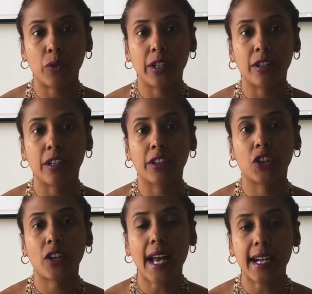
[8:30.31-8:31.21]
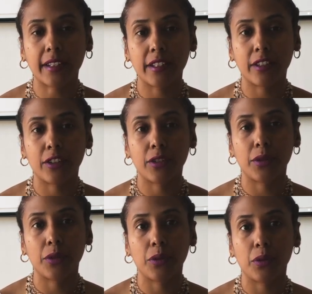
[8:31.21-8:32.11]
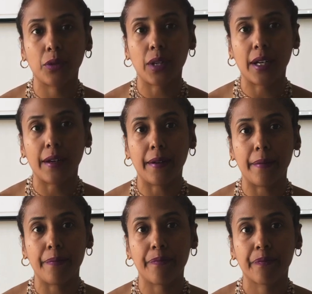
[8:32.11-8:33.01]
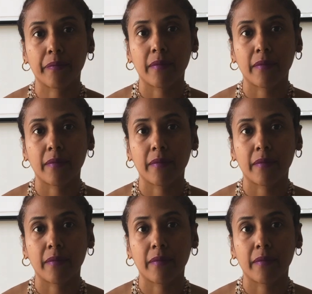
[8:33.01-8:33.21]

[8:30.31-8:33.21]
We are attracted to um,